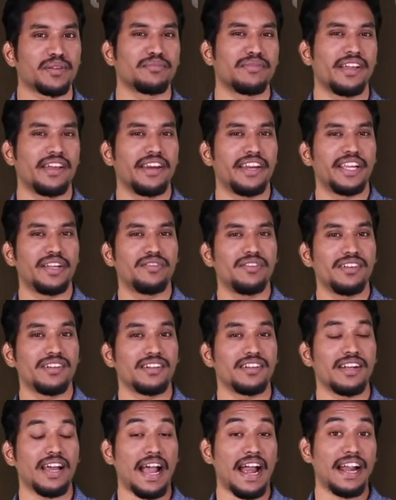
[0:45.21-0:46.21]
from the Greek
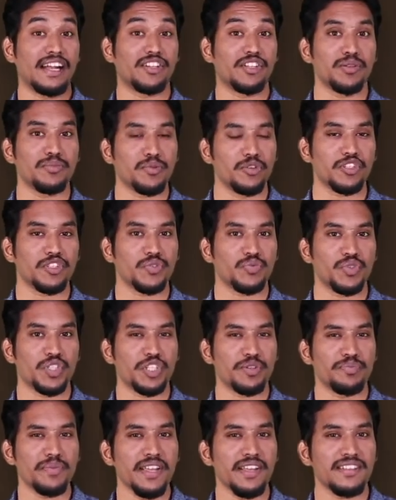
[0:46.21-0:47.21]
word atomos,
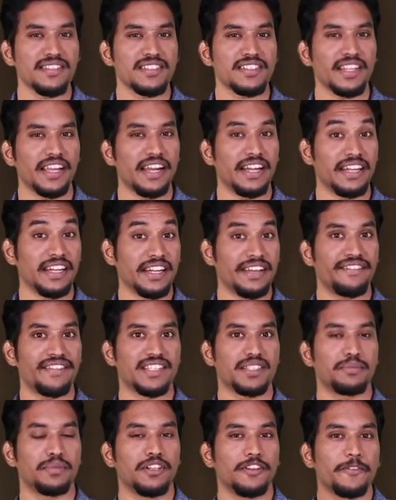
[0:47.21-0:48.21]
which means
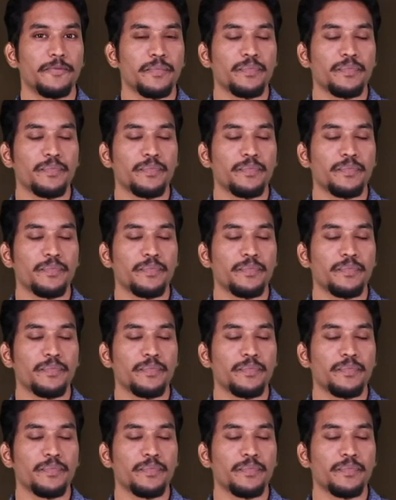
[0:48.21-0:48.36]
indivisible.